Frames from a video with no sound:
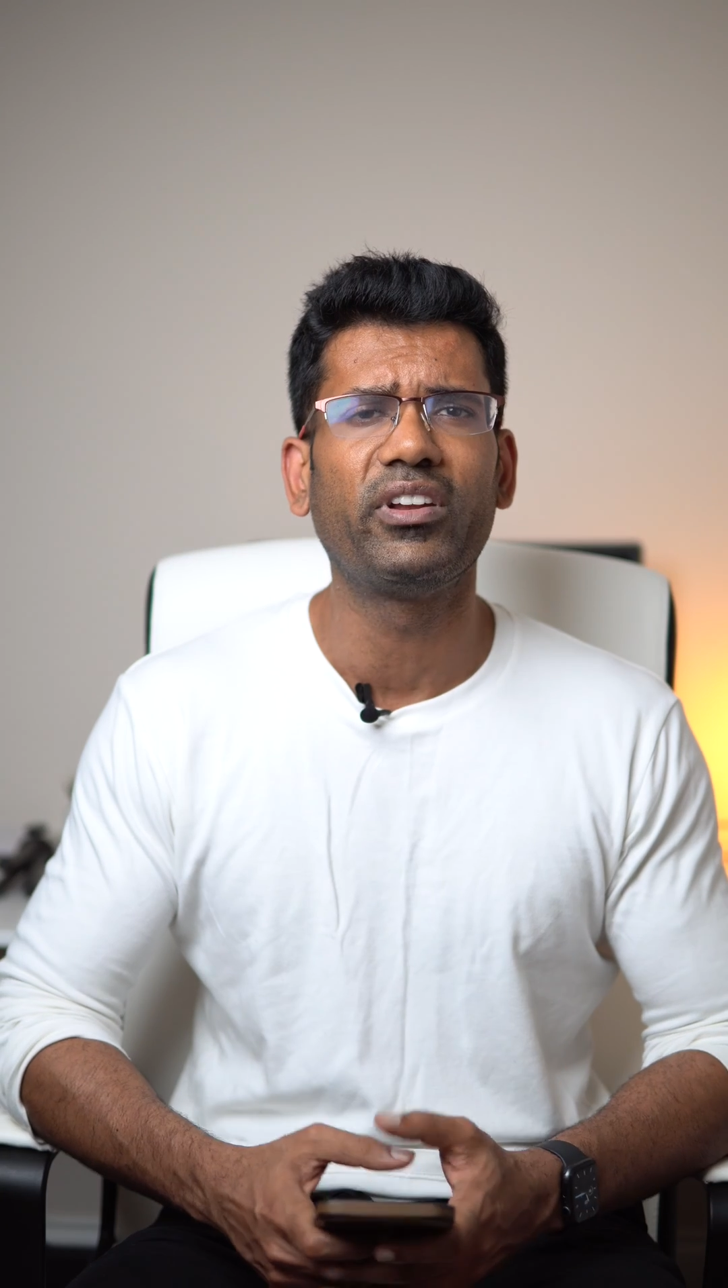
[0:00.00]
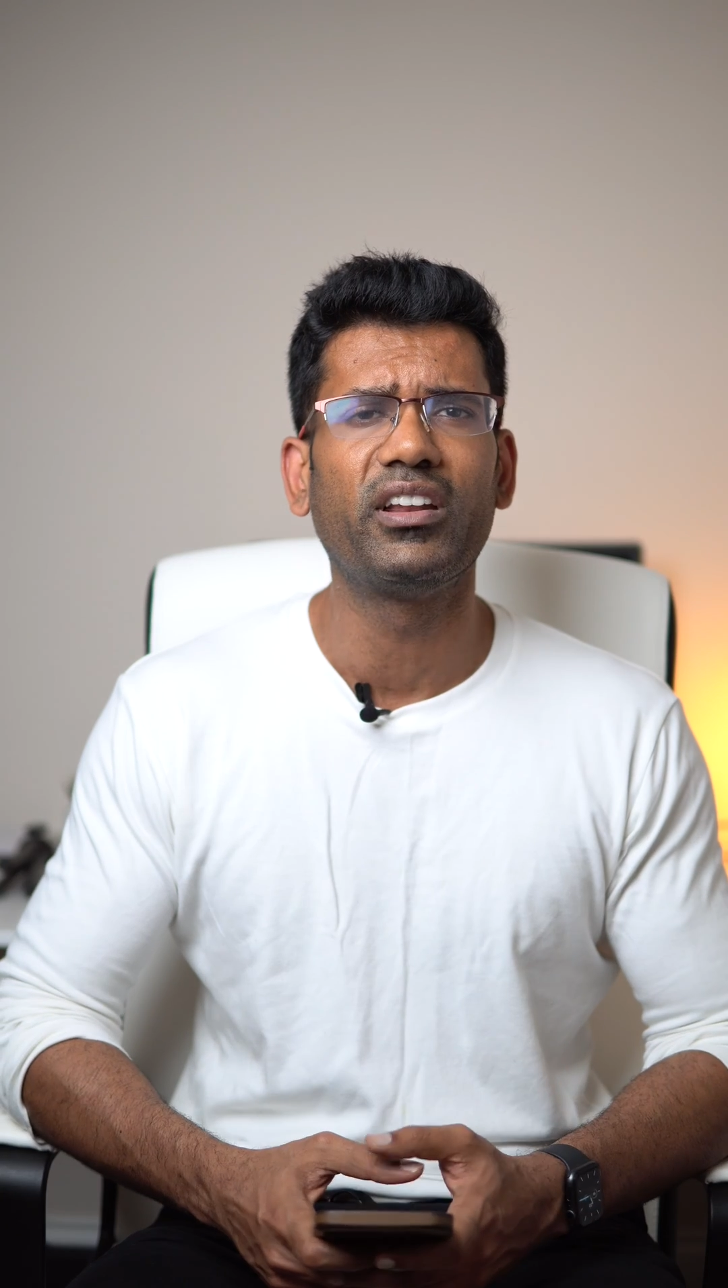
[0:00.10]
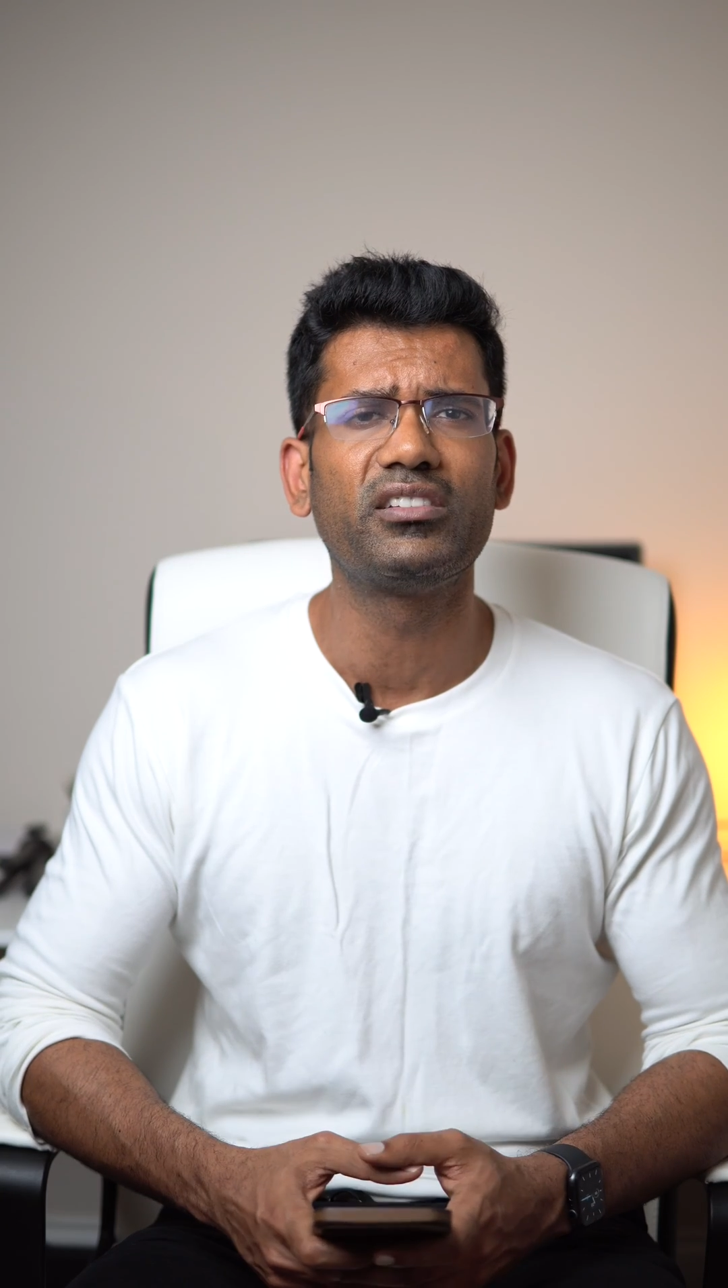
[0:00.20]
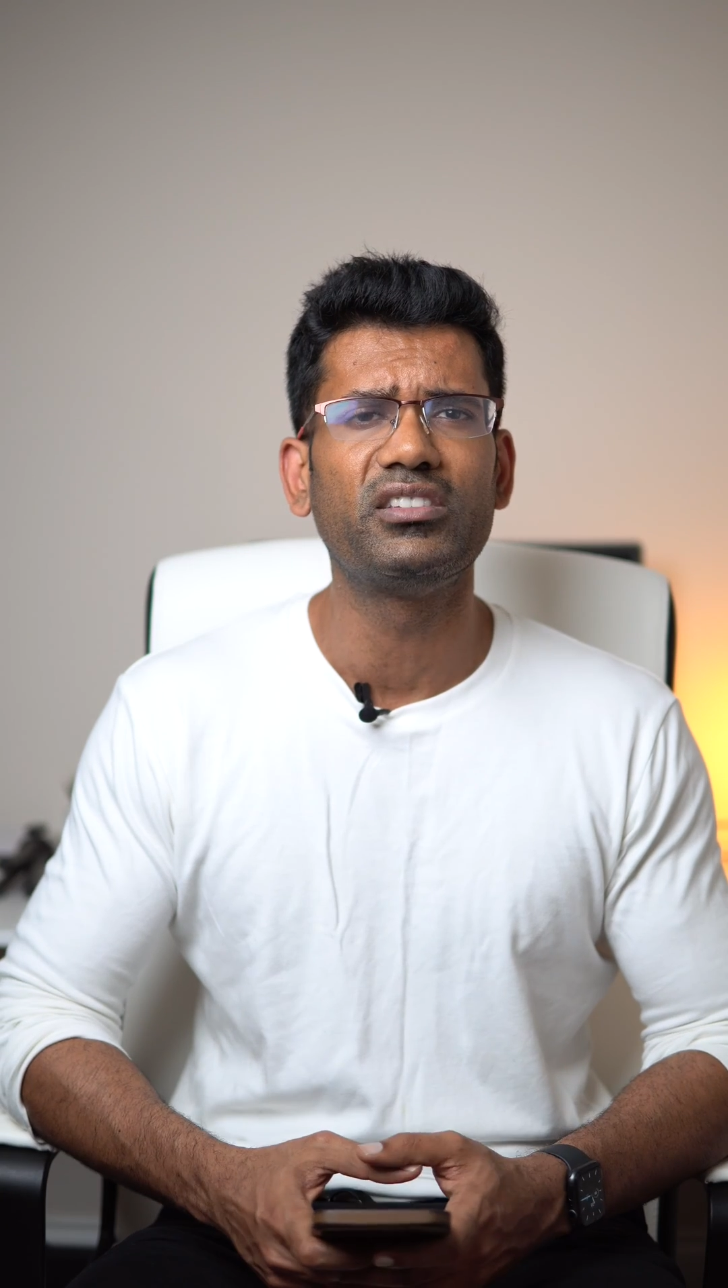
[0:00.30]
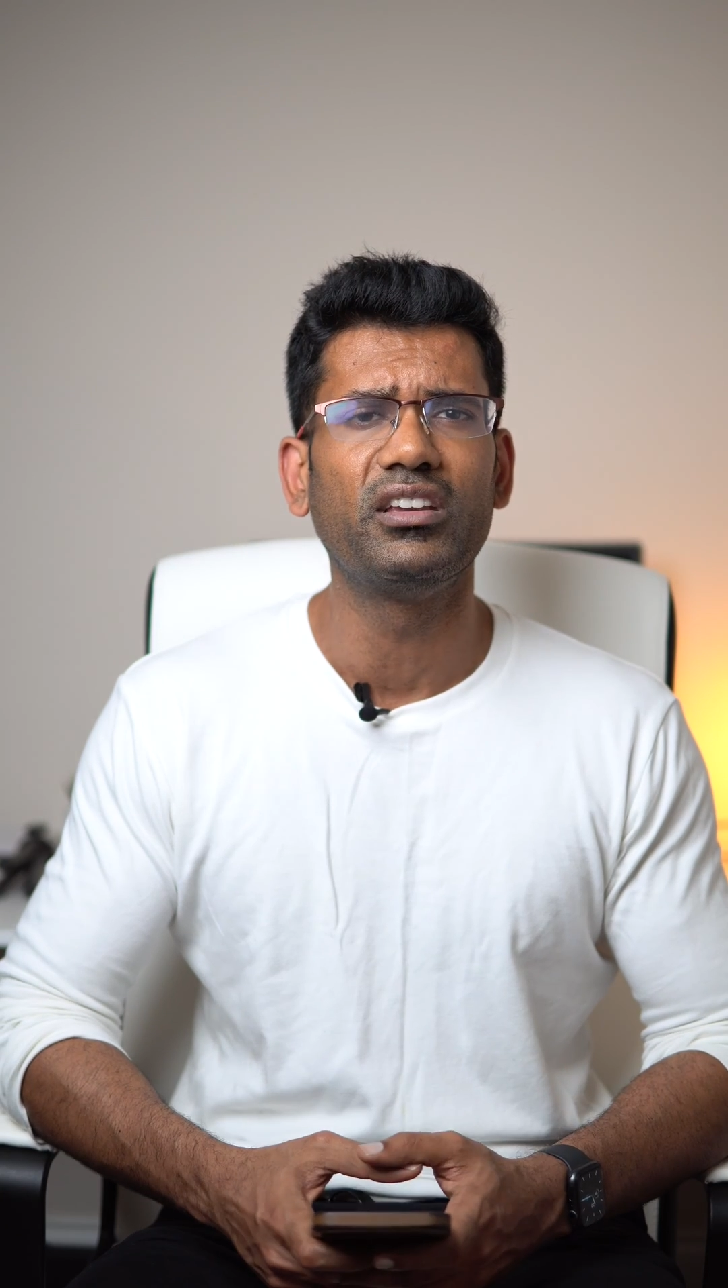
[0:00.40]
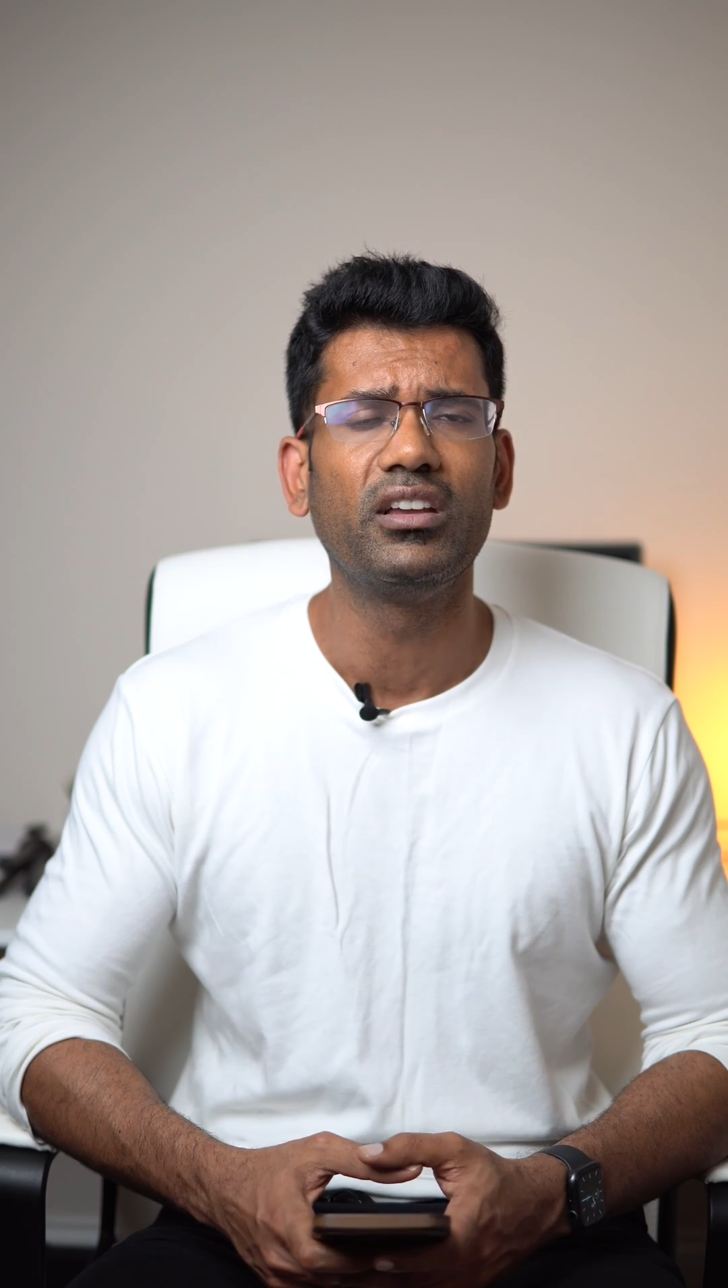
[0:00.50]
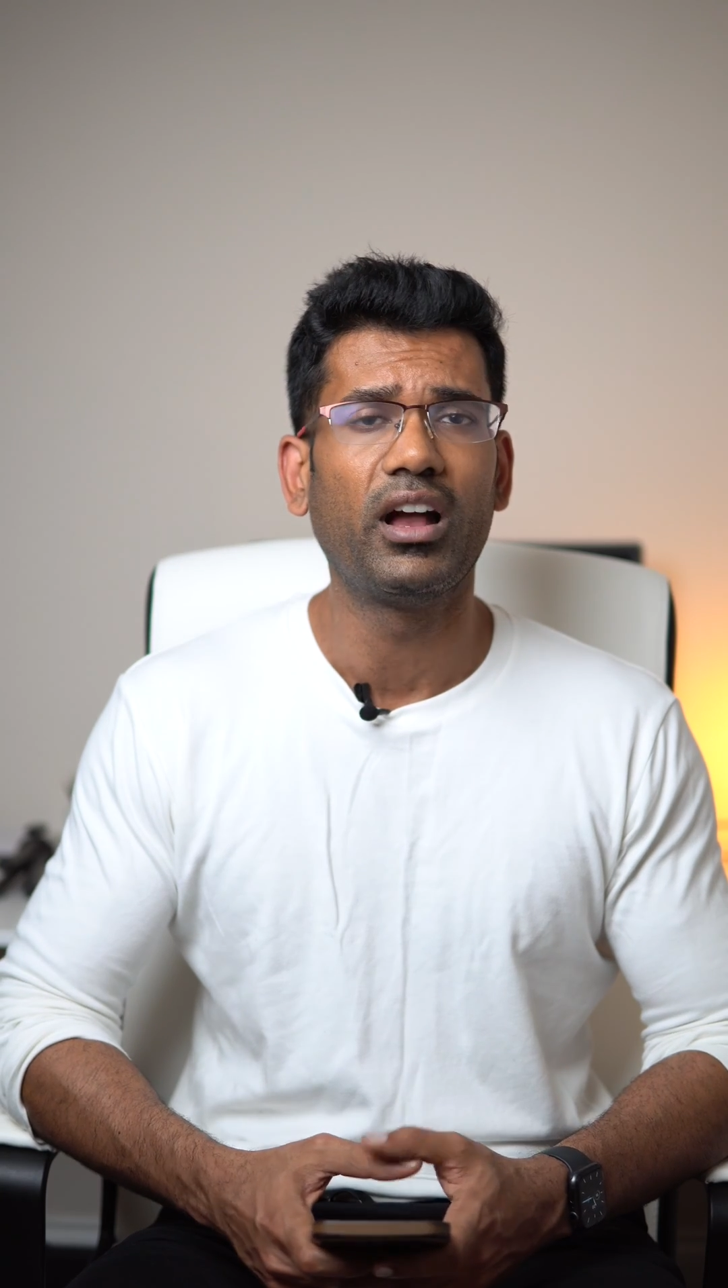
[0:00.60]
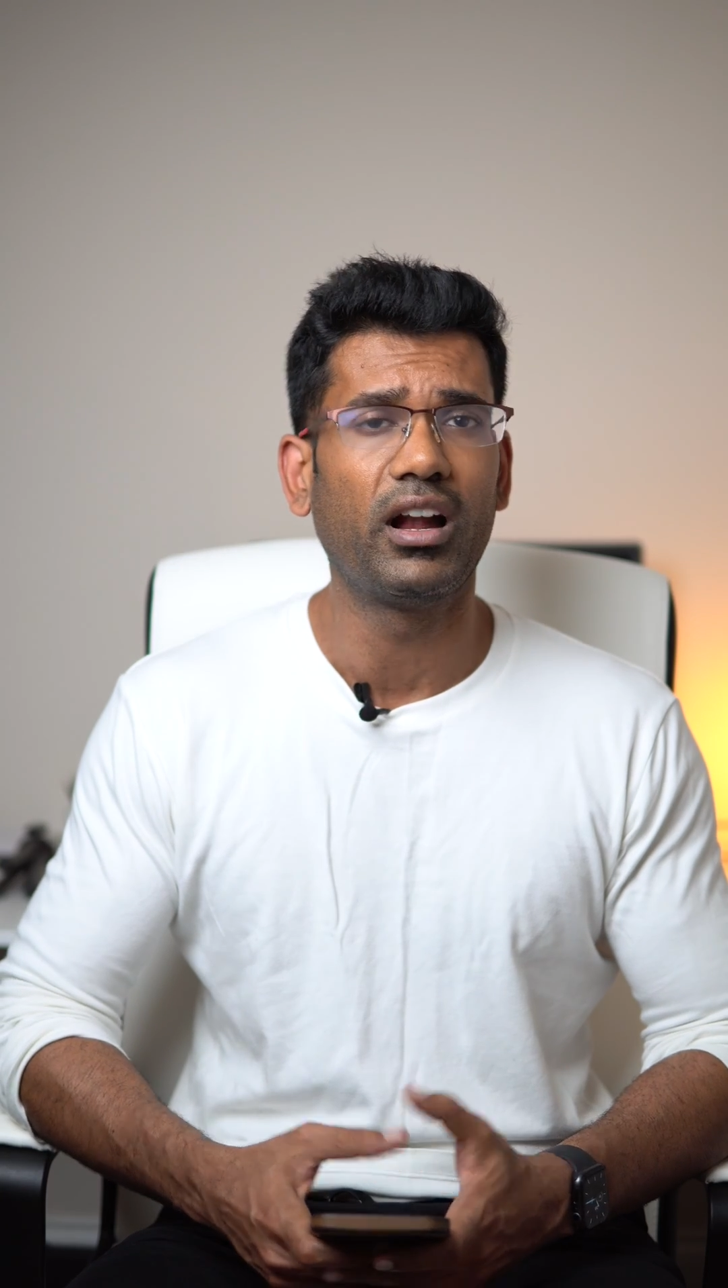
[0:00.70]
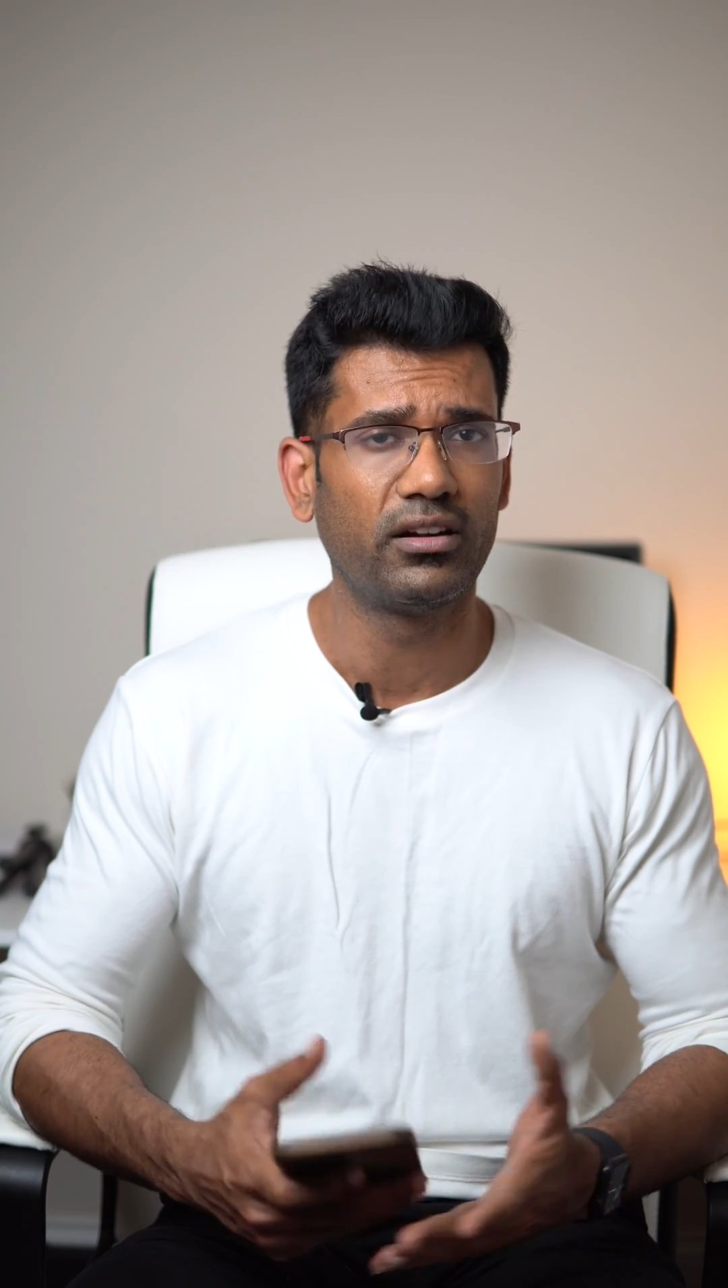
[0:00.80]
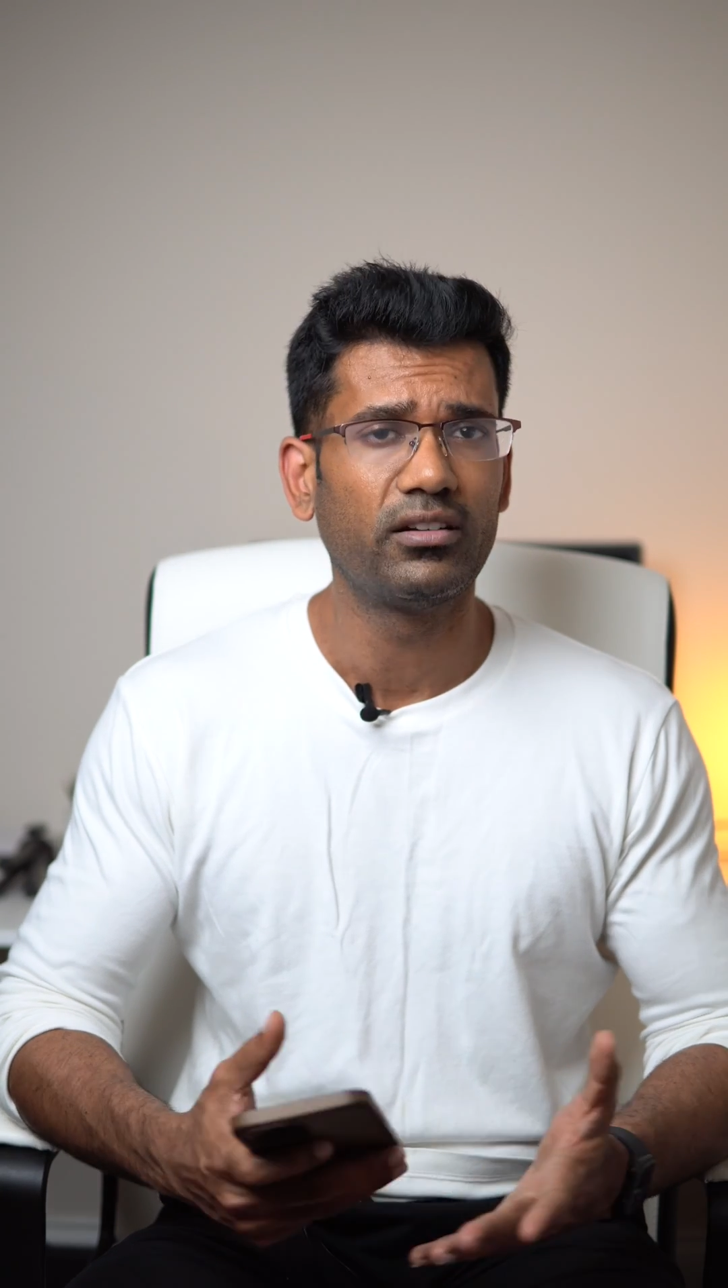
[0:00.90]
energy.
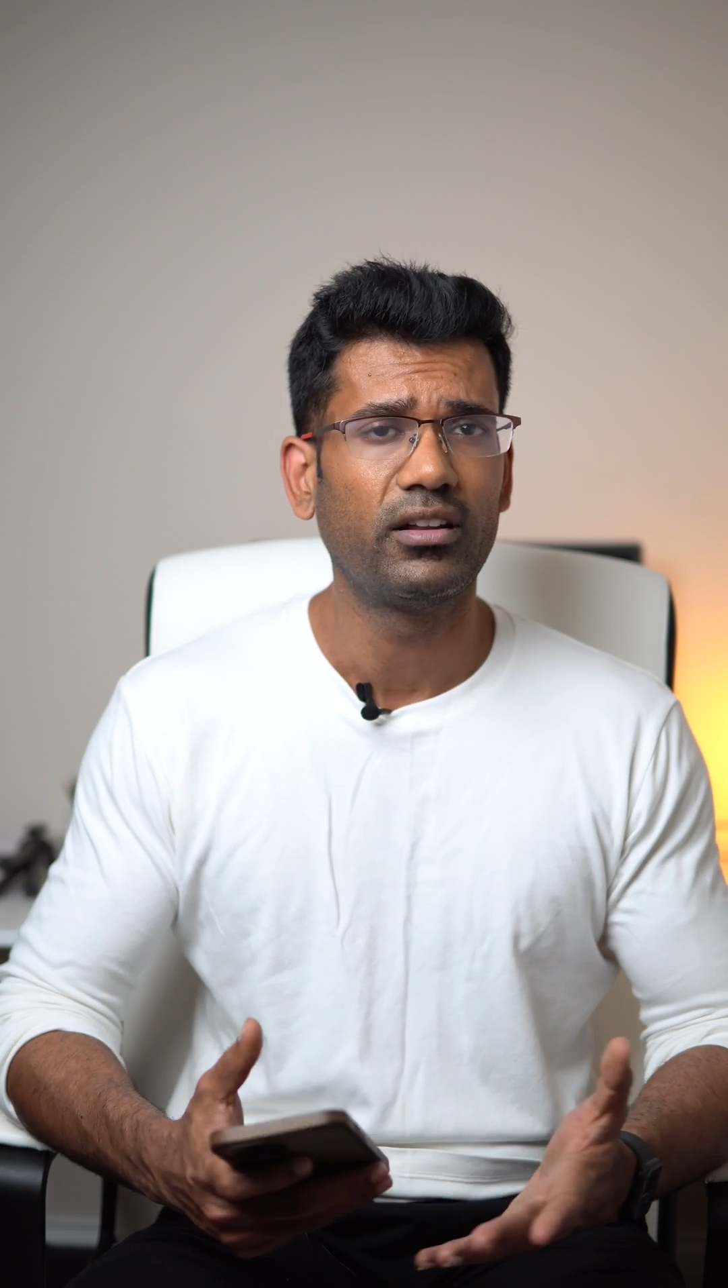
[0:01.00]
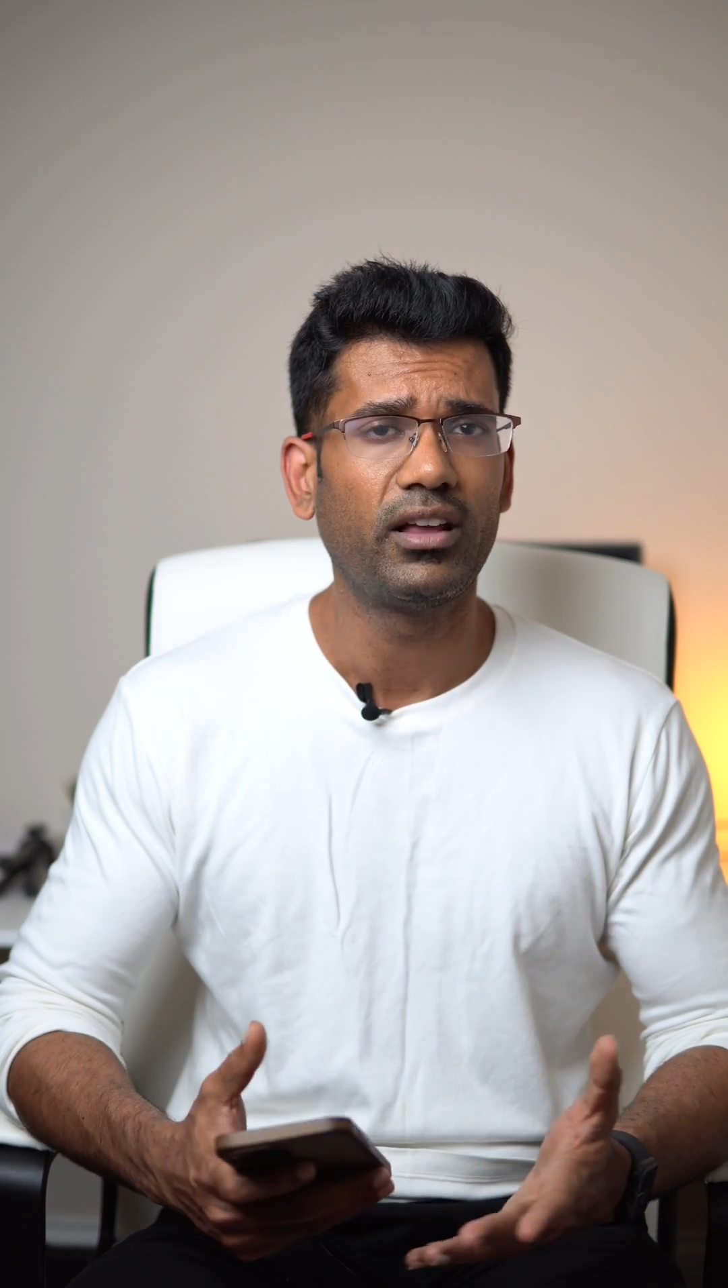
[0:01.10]
And